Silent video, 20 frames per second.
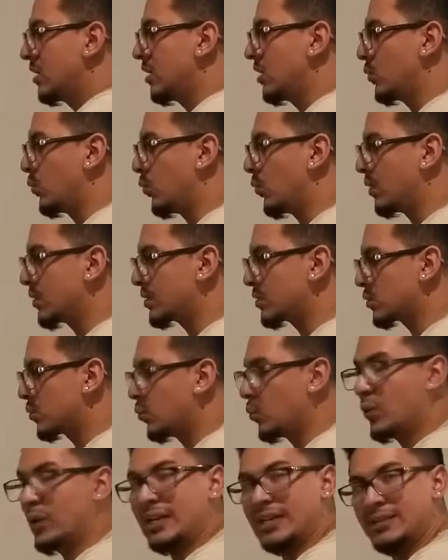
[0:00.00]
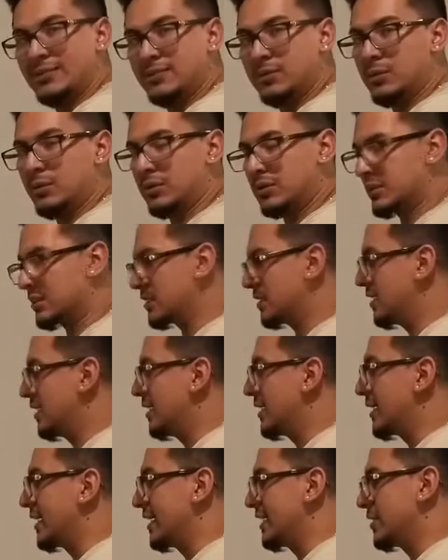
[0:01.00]
120 volts,
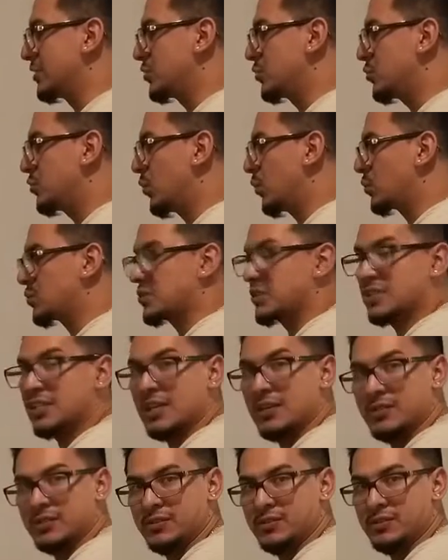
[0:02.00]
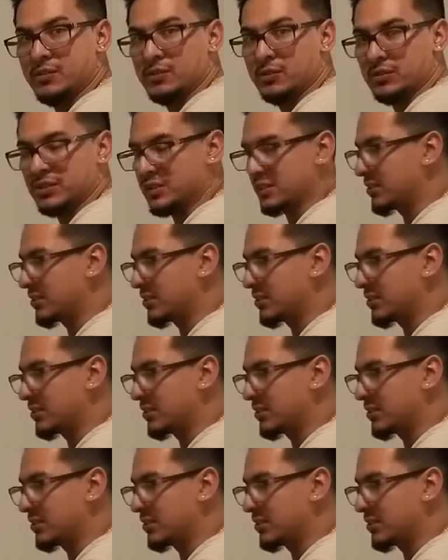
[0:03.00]
and 207 volts.